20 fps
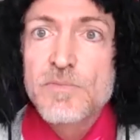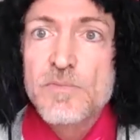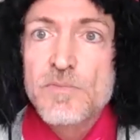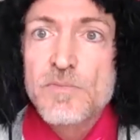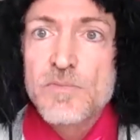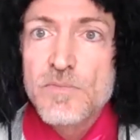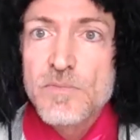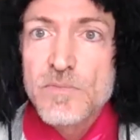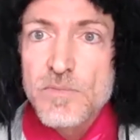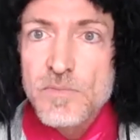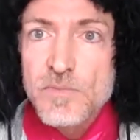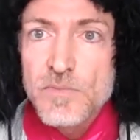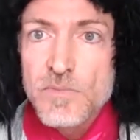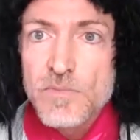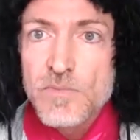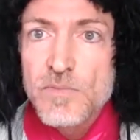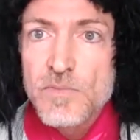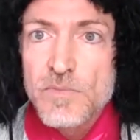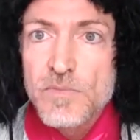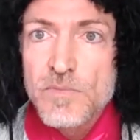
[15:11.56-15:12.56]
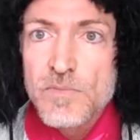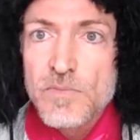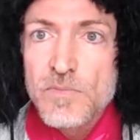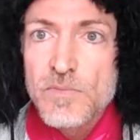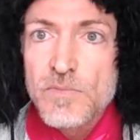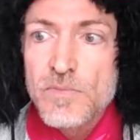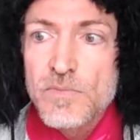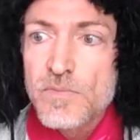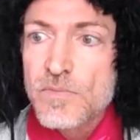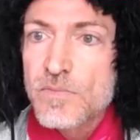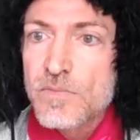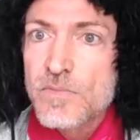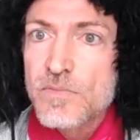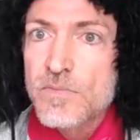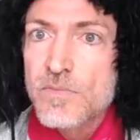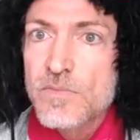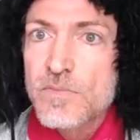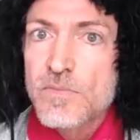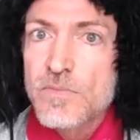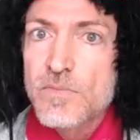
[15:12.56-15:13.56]

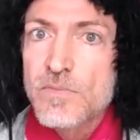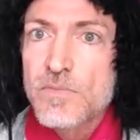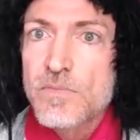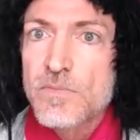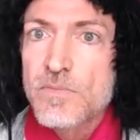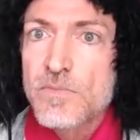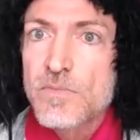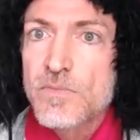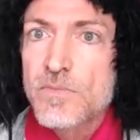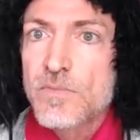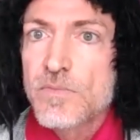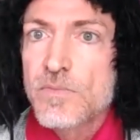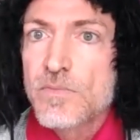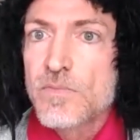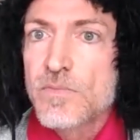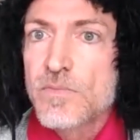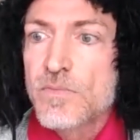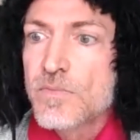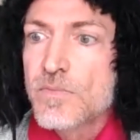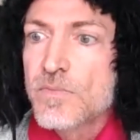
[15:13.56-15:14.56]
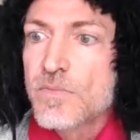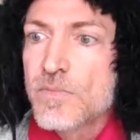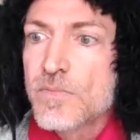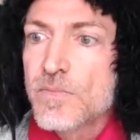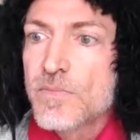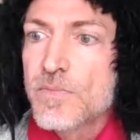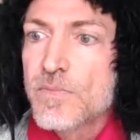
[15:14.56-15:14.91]
[no speech]